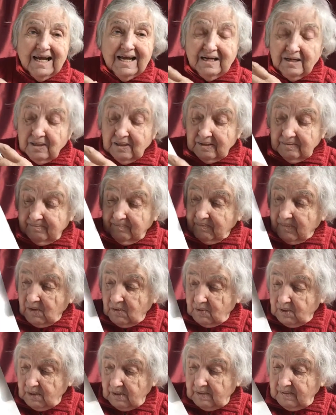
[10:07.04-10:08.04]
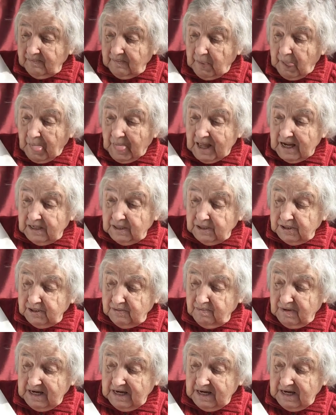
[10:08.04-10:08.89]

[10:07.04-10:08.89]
in in 2